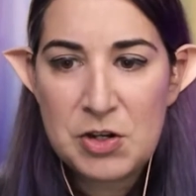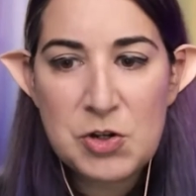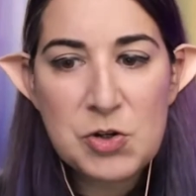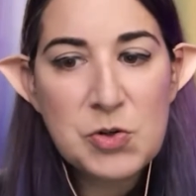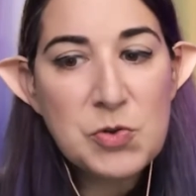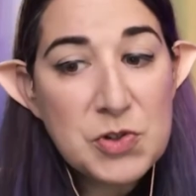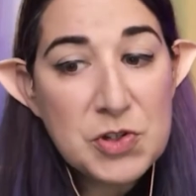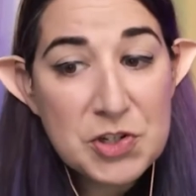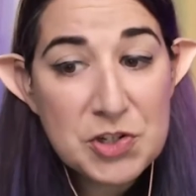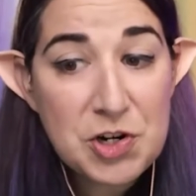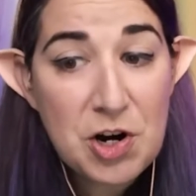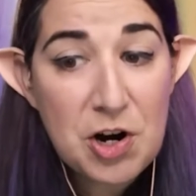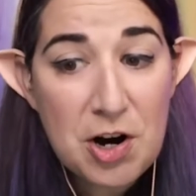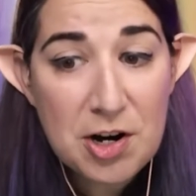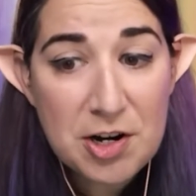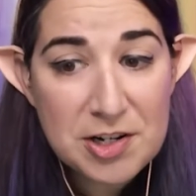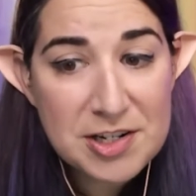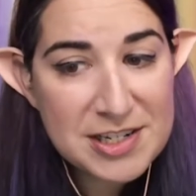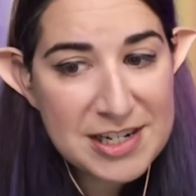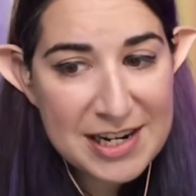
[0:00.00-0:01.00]

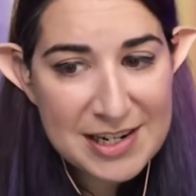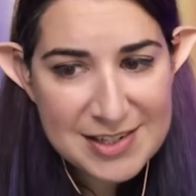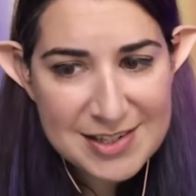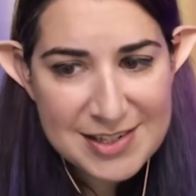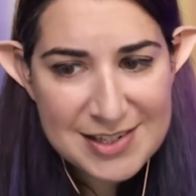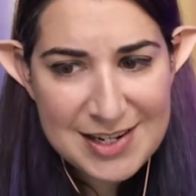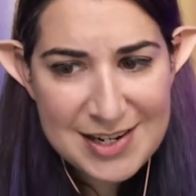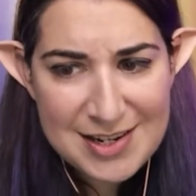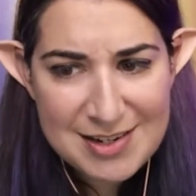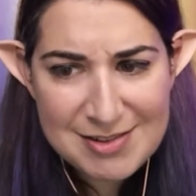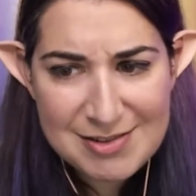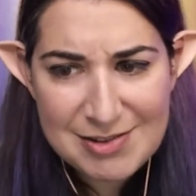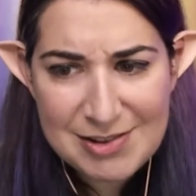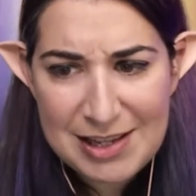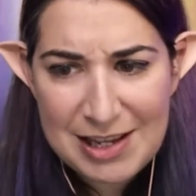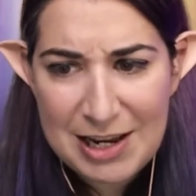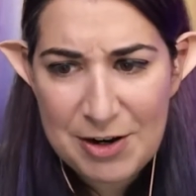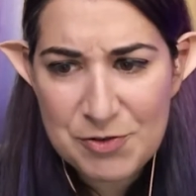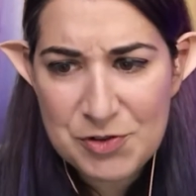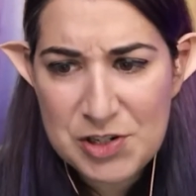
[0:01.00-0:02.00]
star dancing.
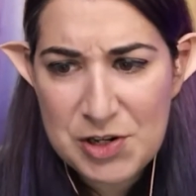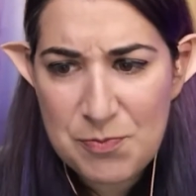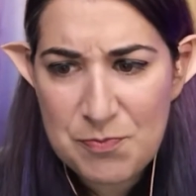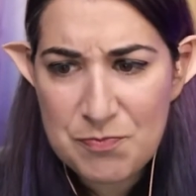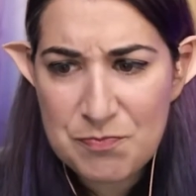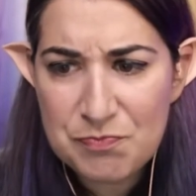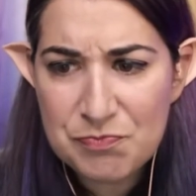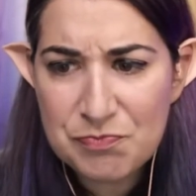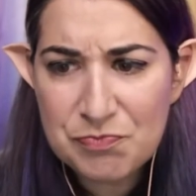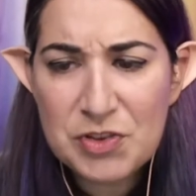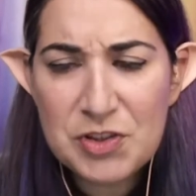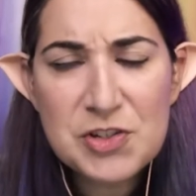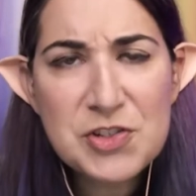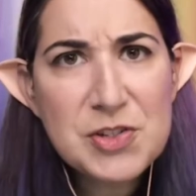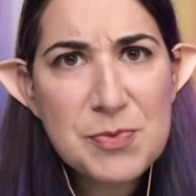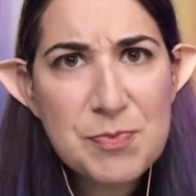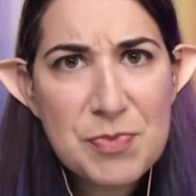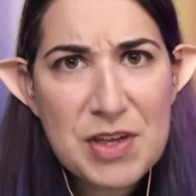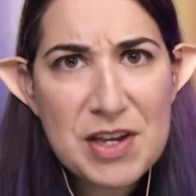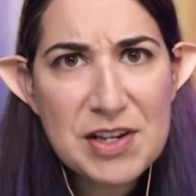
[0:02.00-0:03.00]
I have some
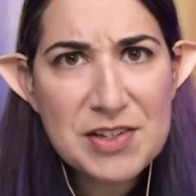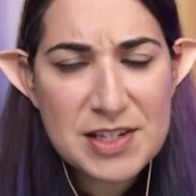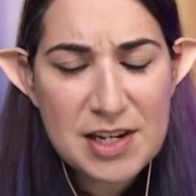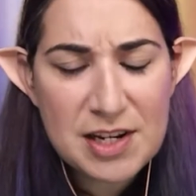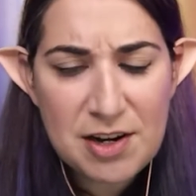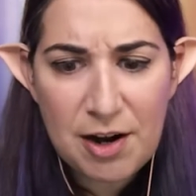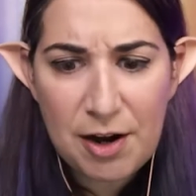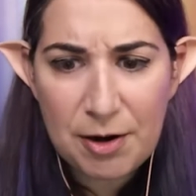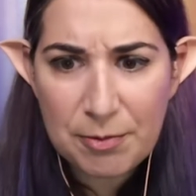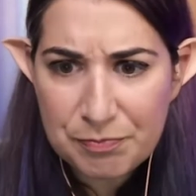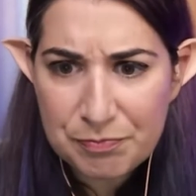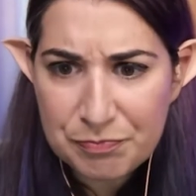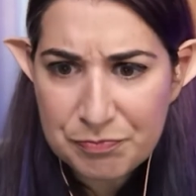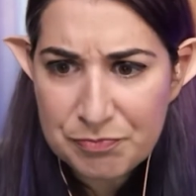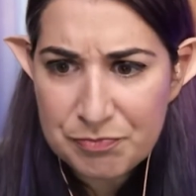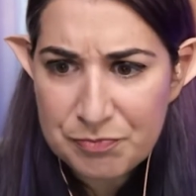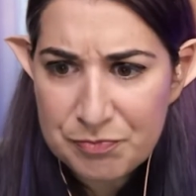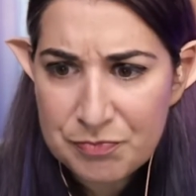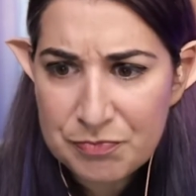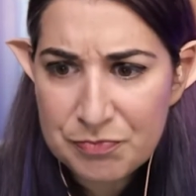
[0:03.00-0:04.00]
things that are,
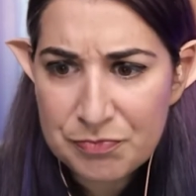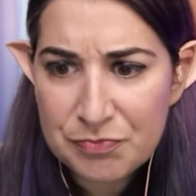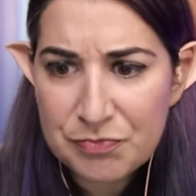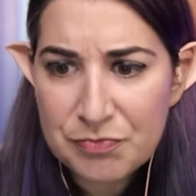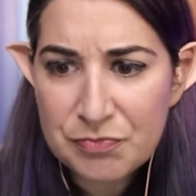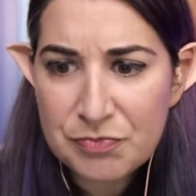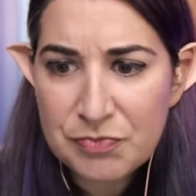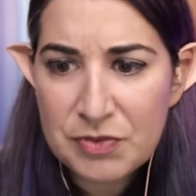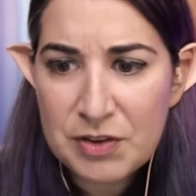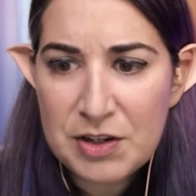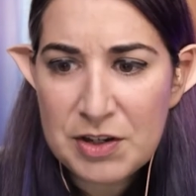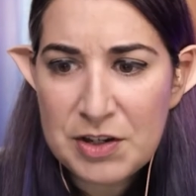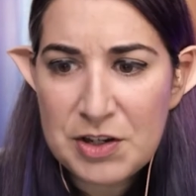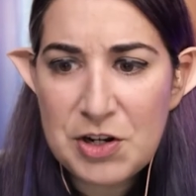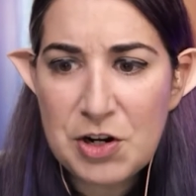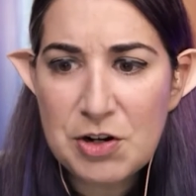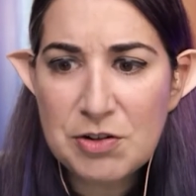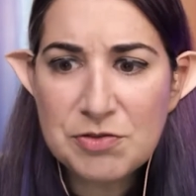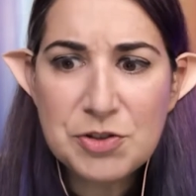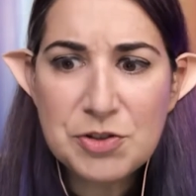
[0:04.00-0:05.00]

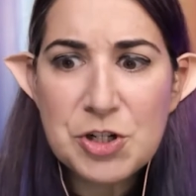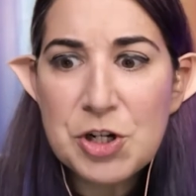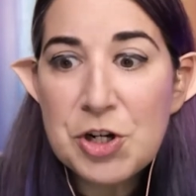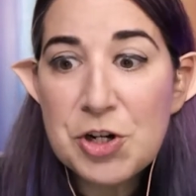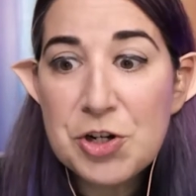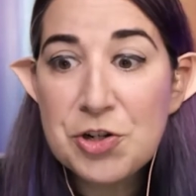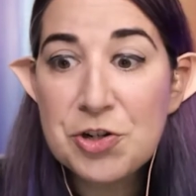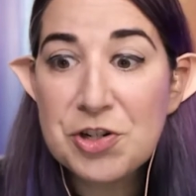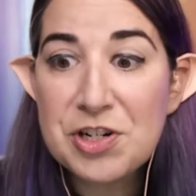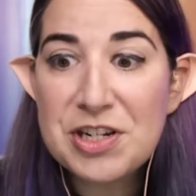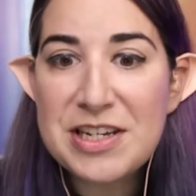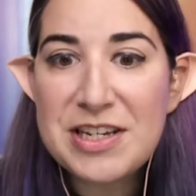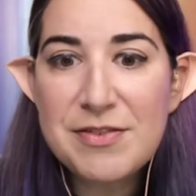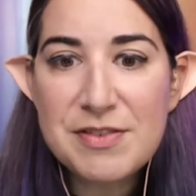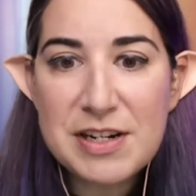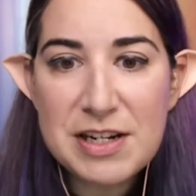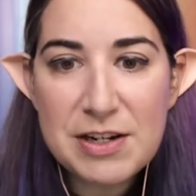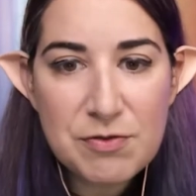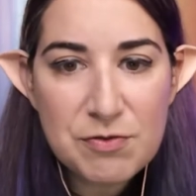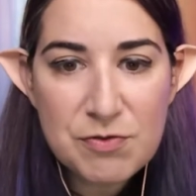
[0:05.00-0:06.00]
your
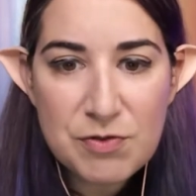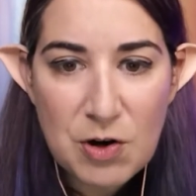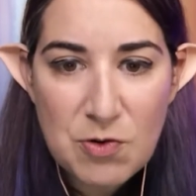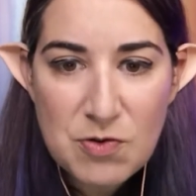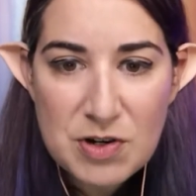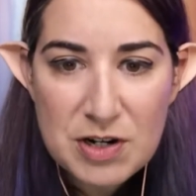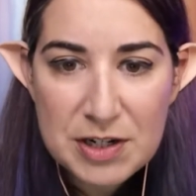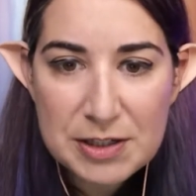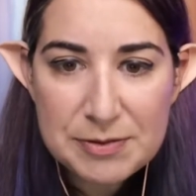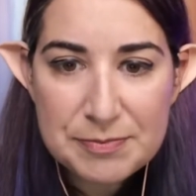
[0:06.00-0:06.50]
evening folk.